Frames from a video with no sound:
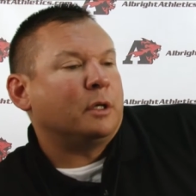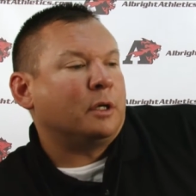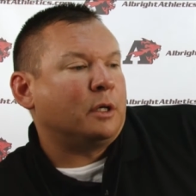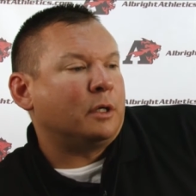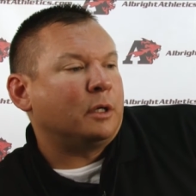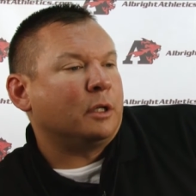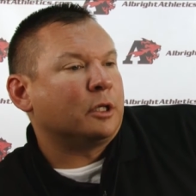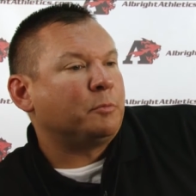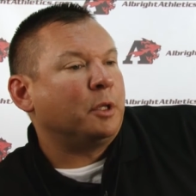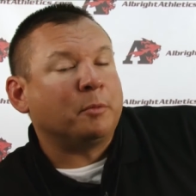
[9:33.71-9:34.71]
and
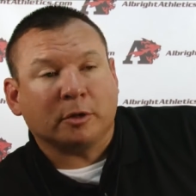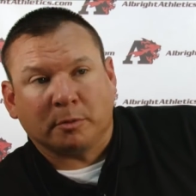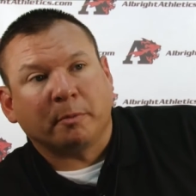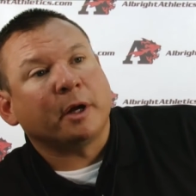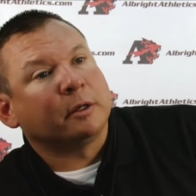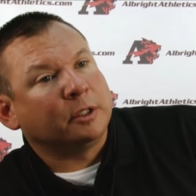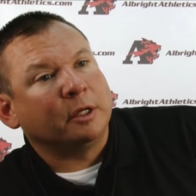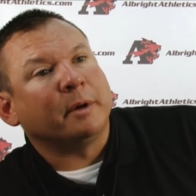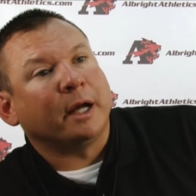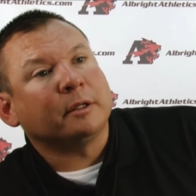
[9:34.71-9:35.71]
let's be the most prepared
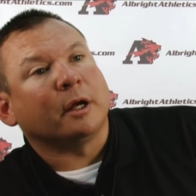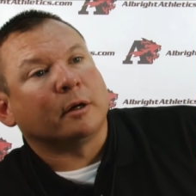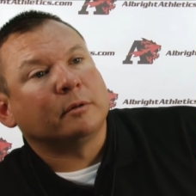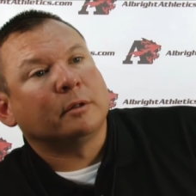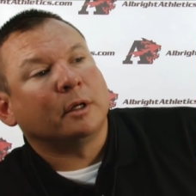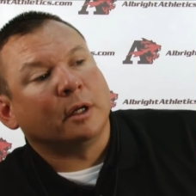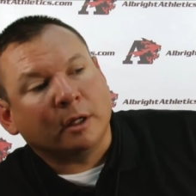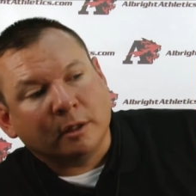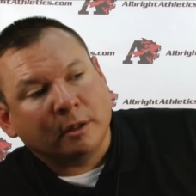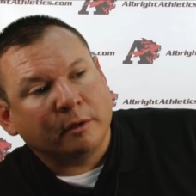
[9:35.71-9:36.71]
team out there.
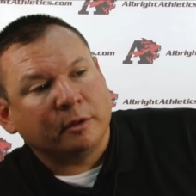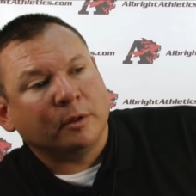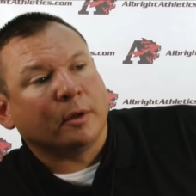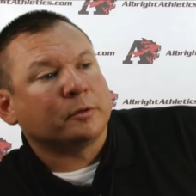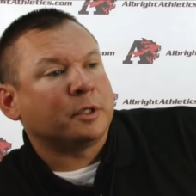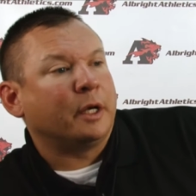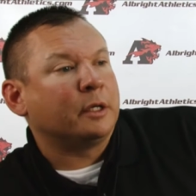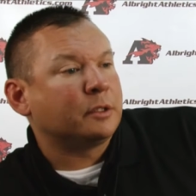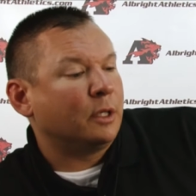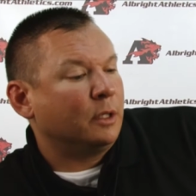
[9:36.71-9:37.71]
And if you do those
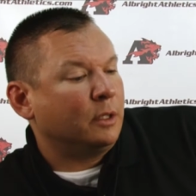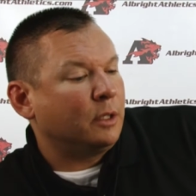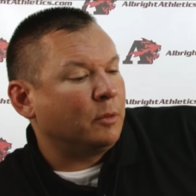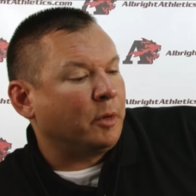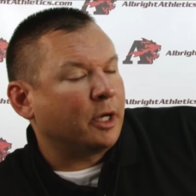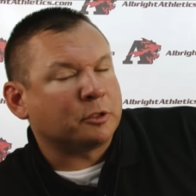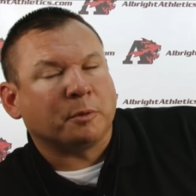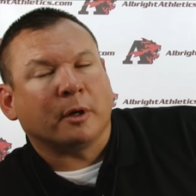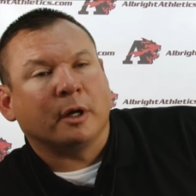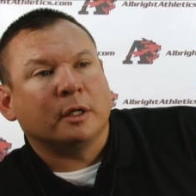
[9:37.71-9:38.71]
things, in my
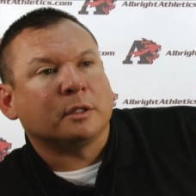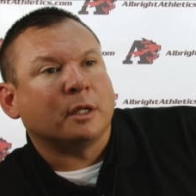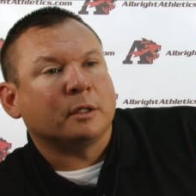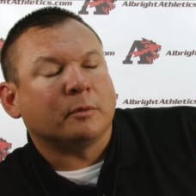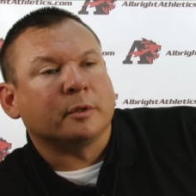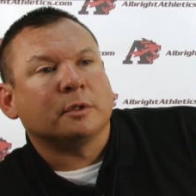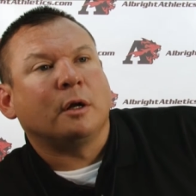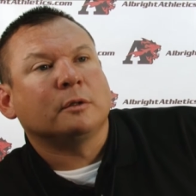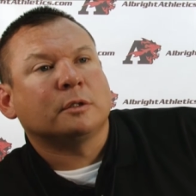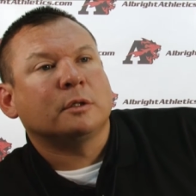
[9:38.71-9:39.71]
experience, I think the
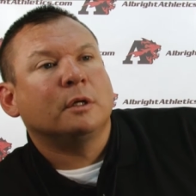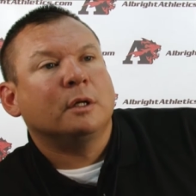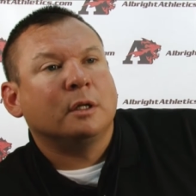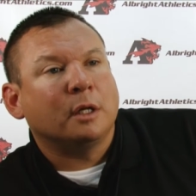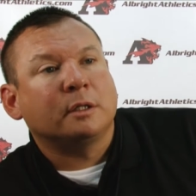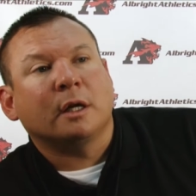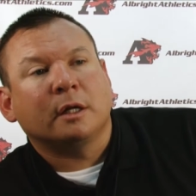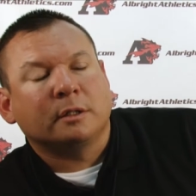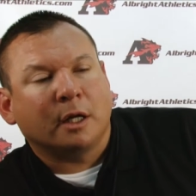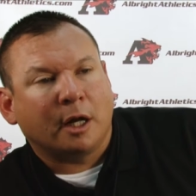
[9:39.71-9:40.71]
results, they tend
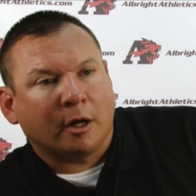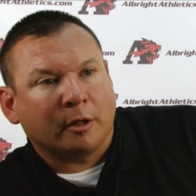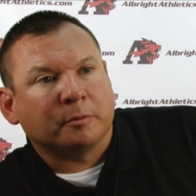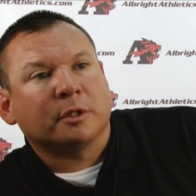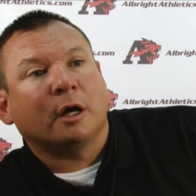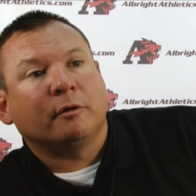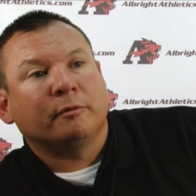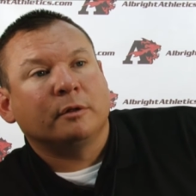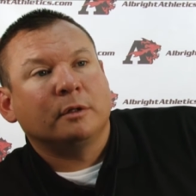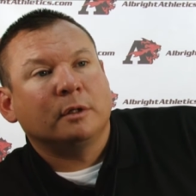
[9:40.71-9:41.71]
to take care of
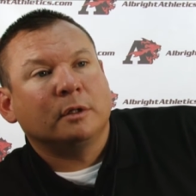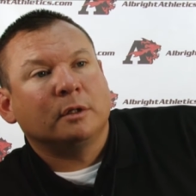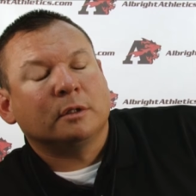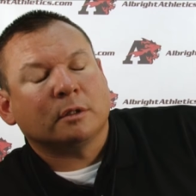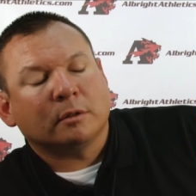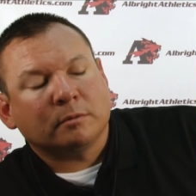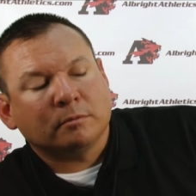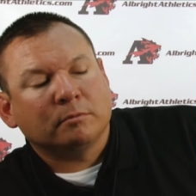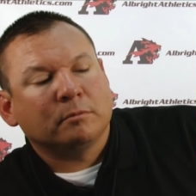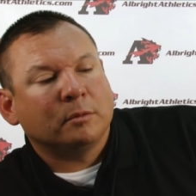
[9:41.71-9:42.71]
themselves. So
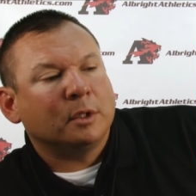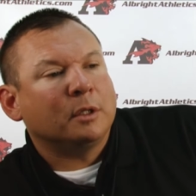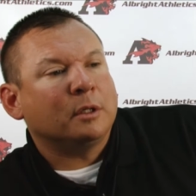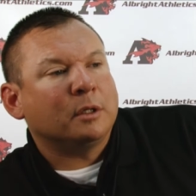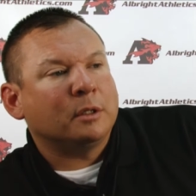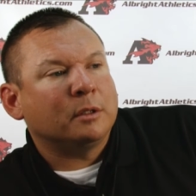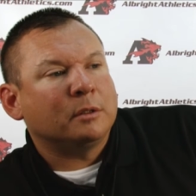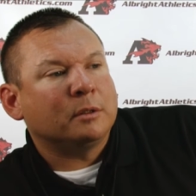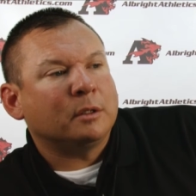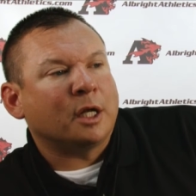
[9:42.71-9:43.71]

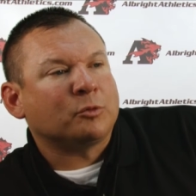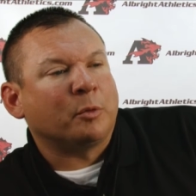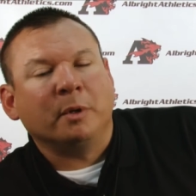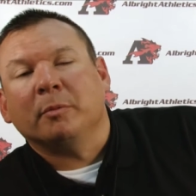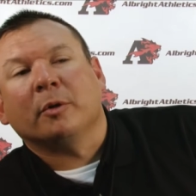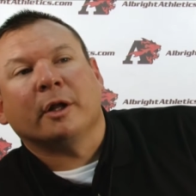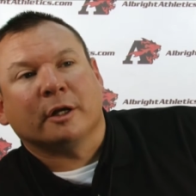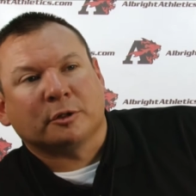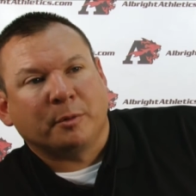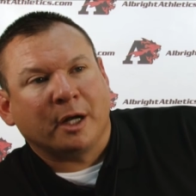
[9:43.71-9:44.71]
that's what people can
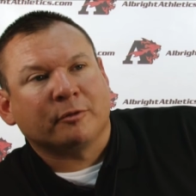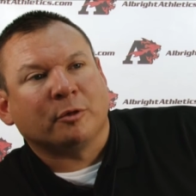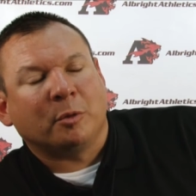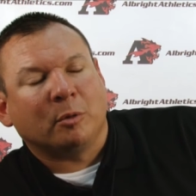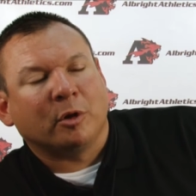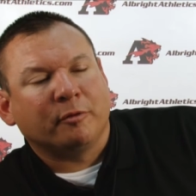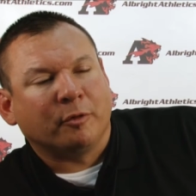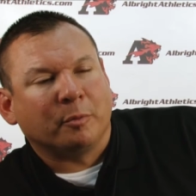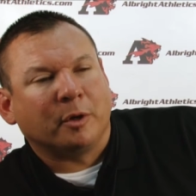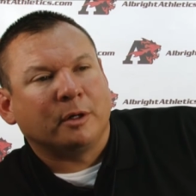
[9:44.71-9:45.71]
expect from Albright
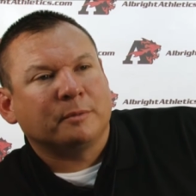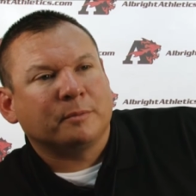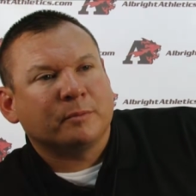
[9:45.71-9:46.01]
football.